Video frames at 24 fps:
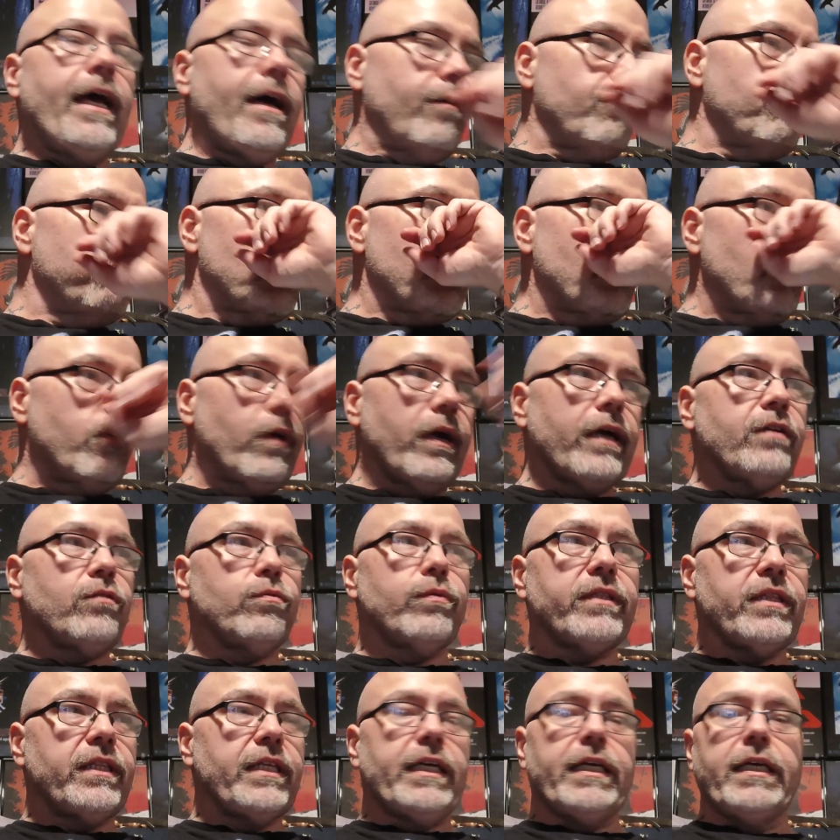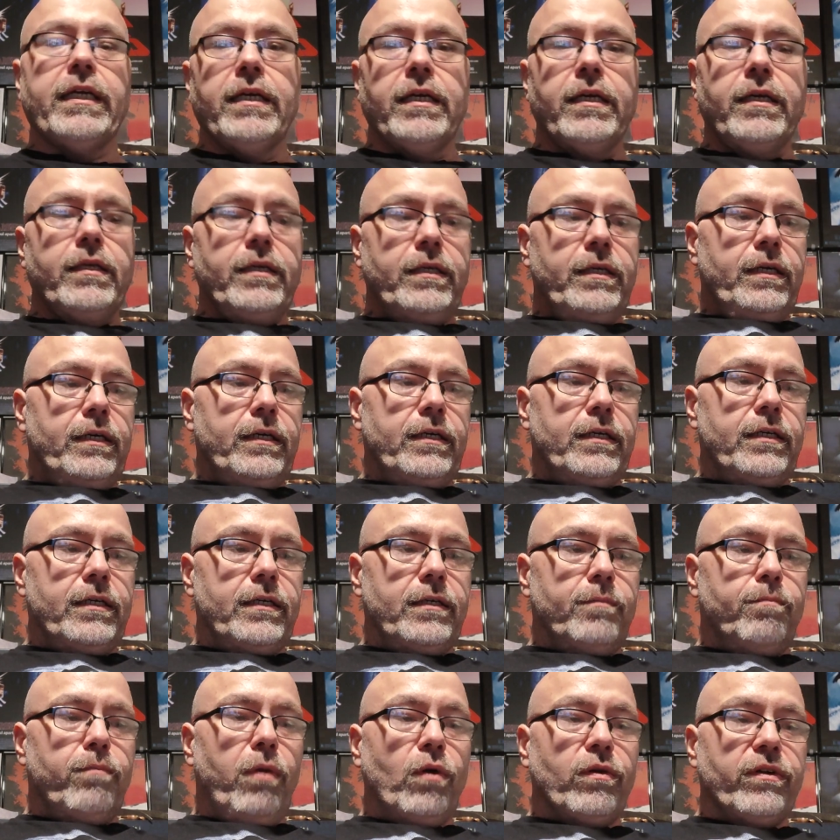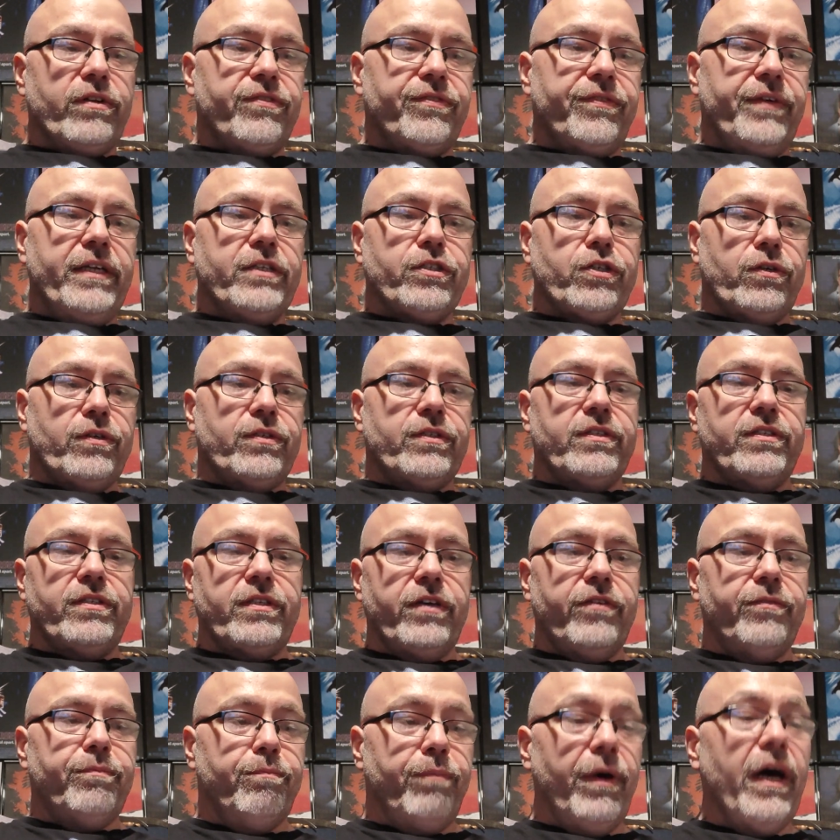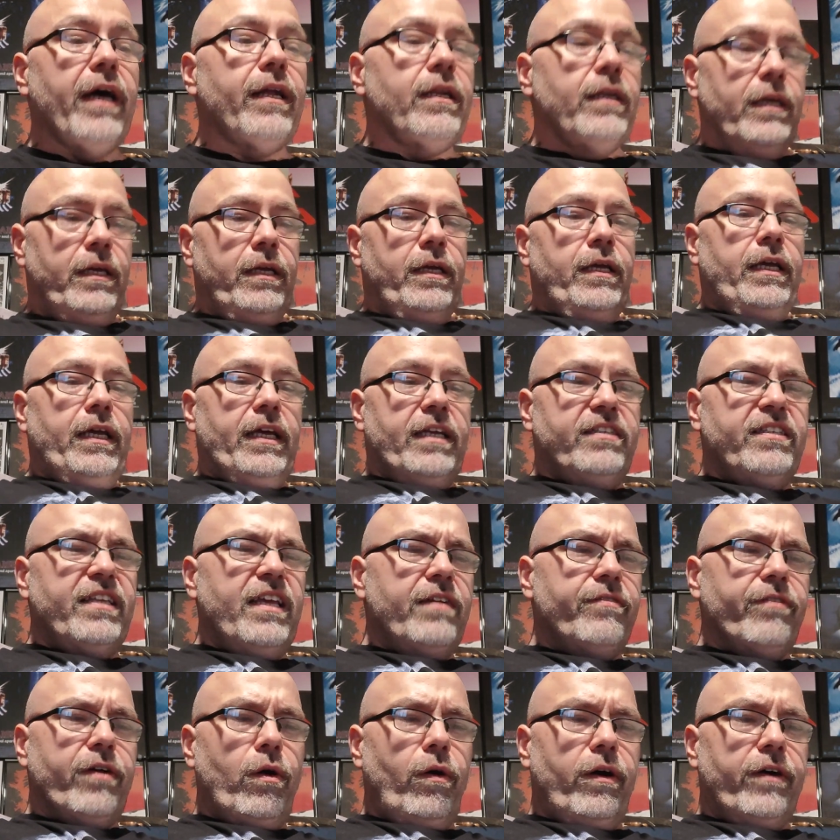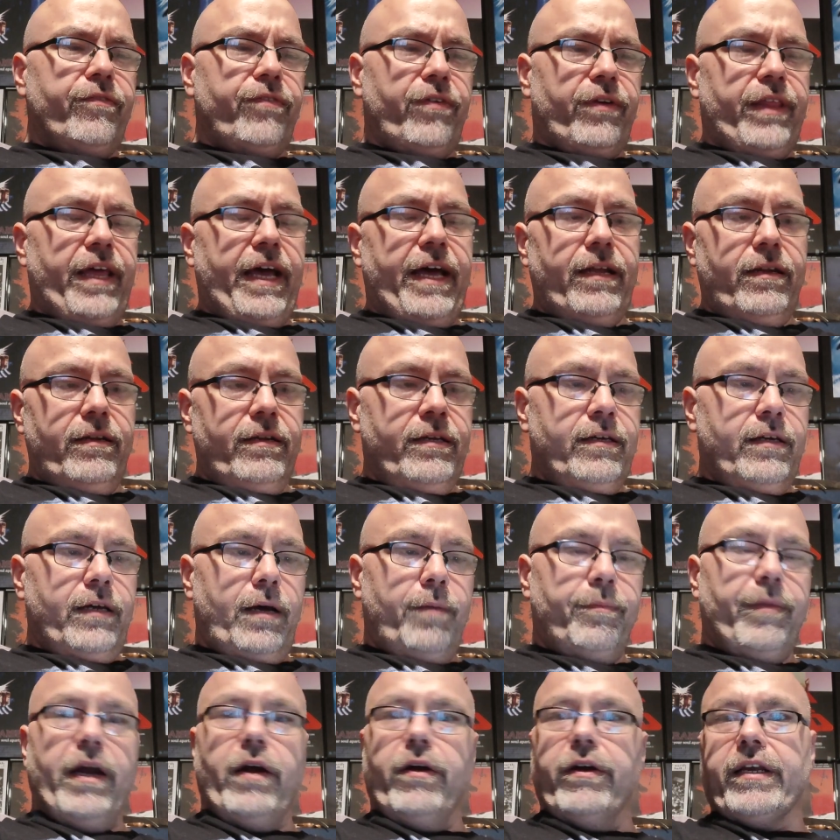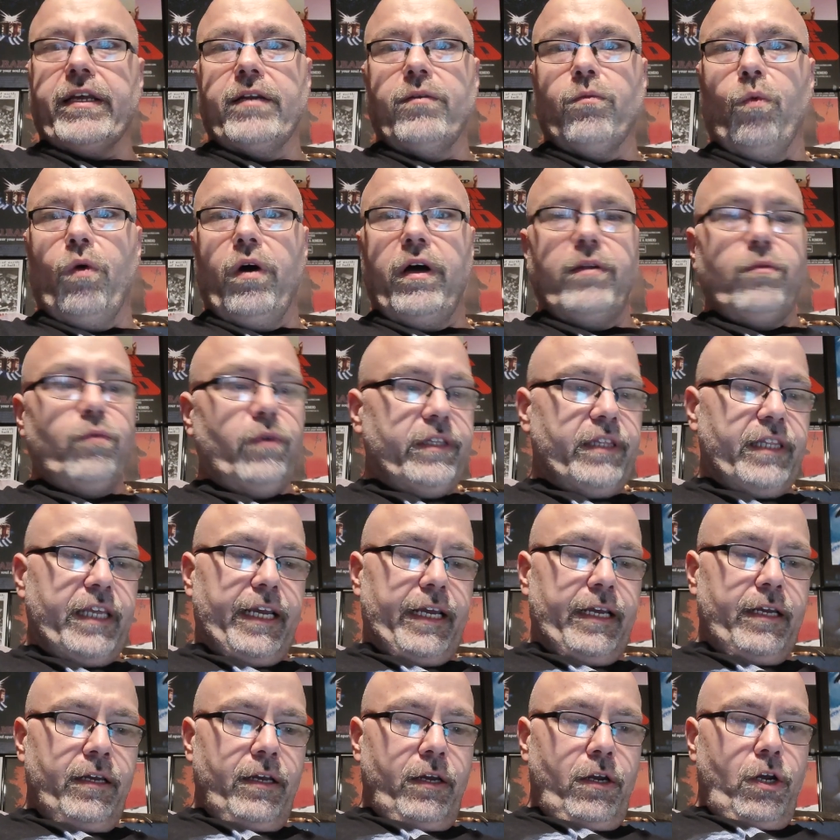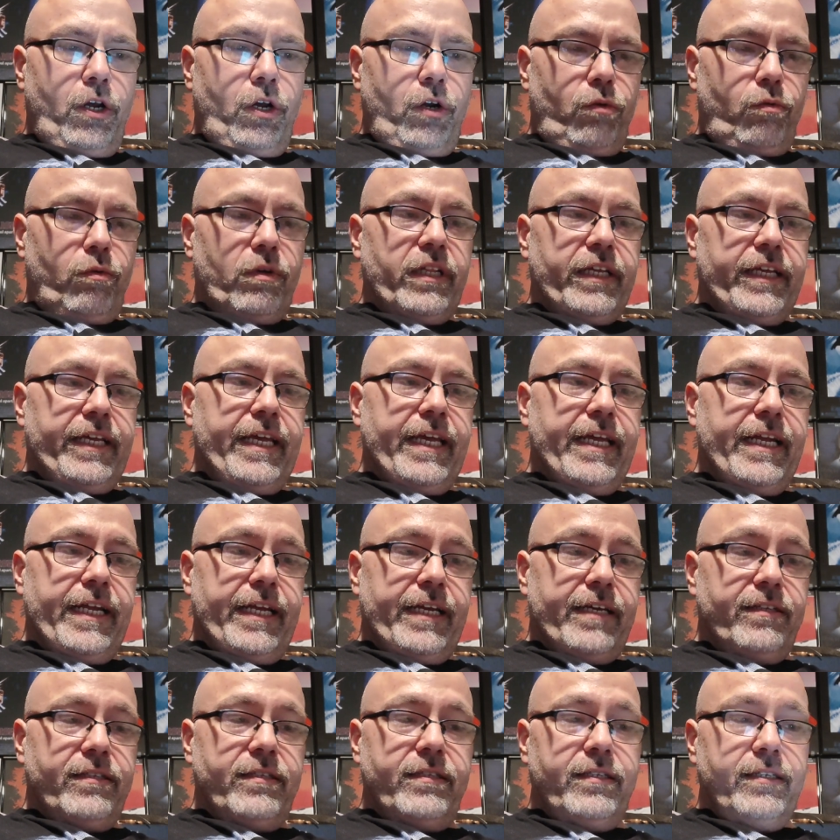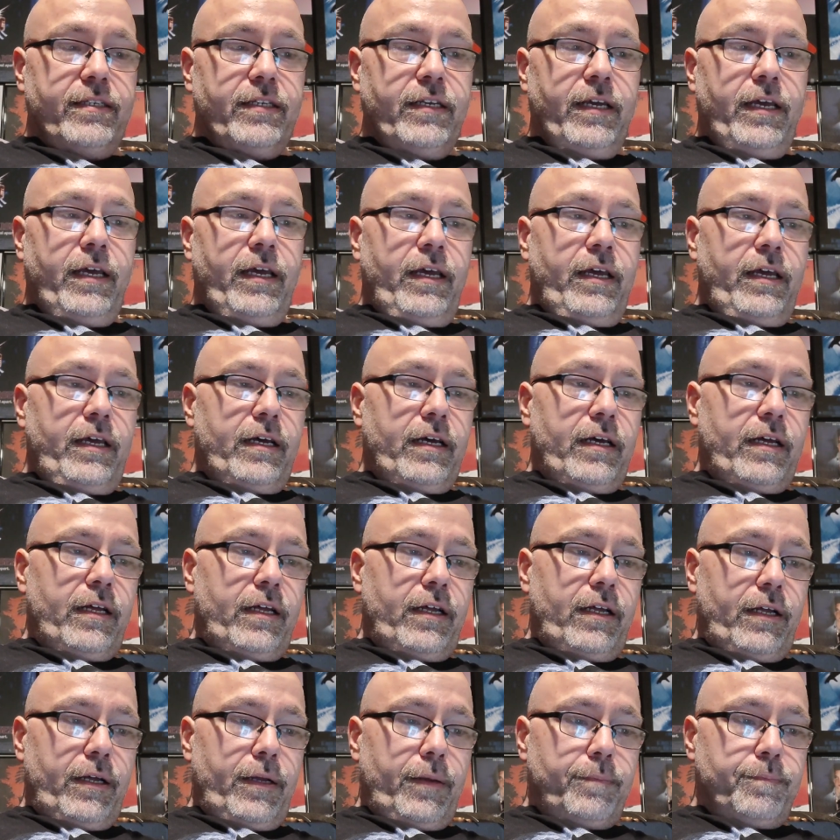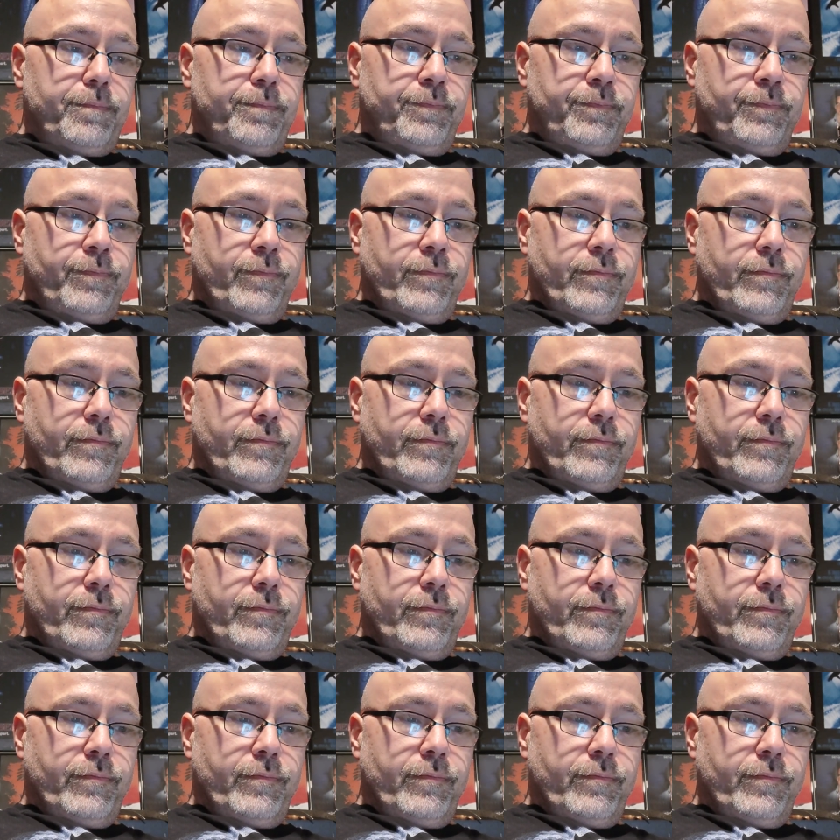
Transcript: have Blu-rays with the uh, bonus features and stuff, but instead of going for that American one with the really hideous, um,